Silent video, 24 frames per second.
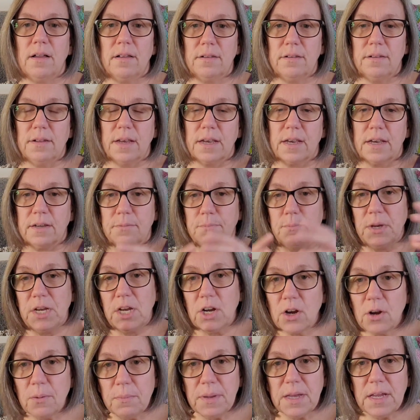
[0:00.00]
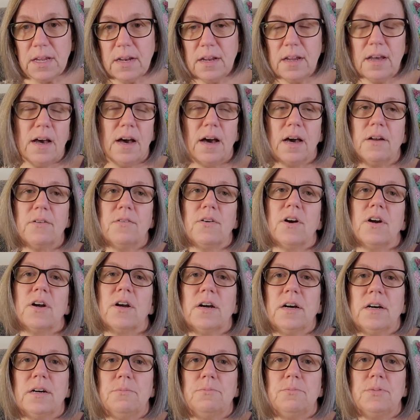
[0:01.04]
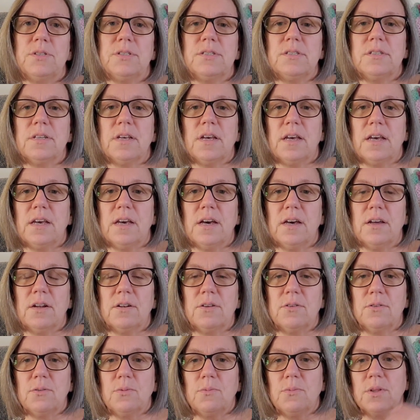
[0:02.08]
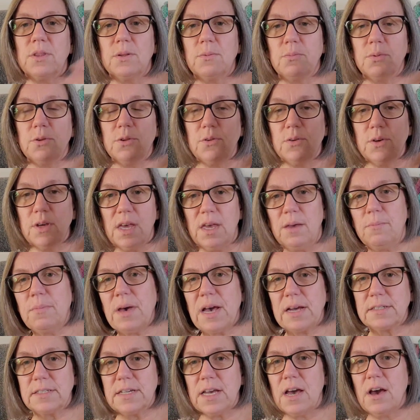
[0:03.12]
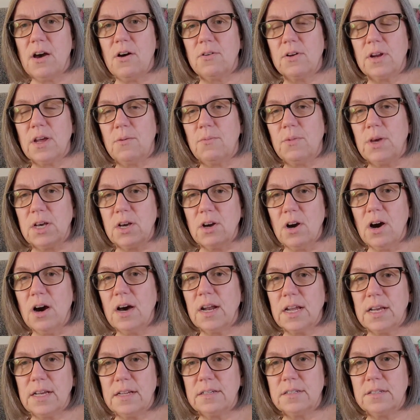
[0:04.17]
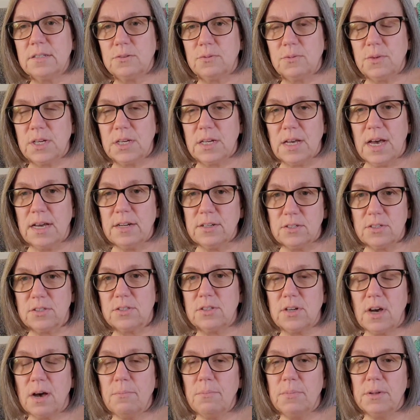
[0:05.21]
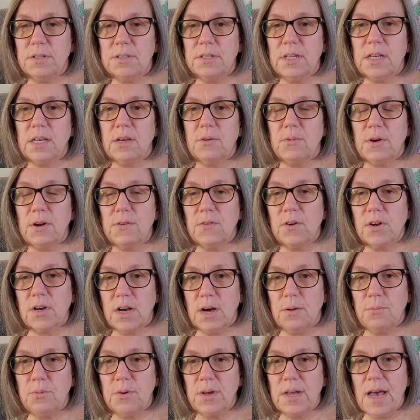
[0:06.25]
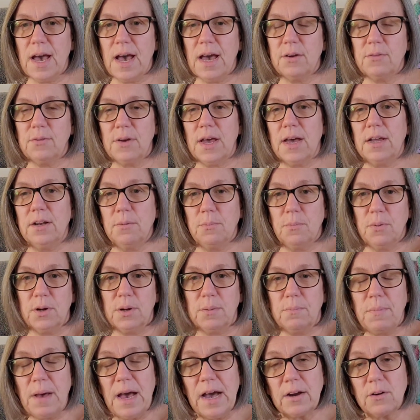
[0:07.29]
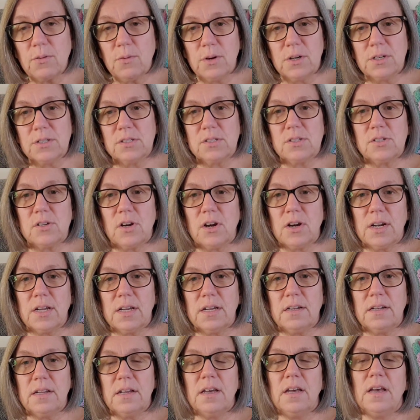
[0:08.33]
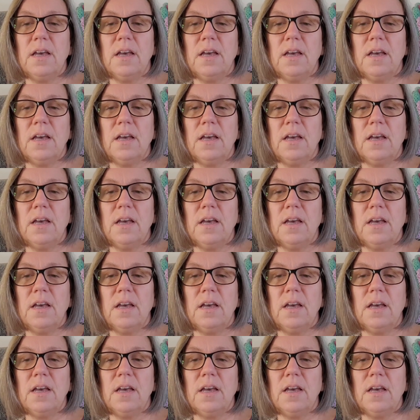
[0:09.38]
like a pyramid out of our cups, and when the balloon came back down and we caught it, we had to stop building, and whatever cup we had to put it back where it started.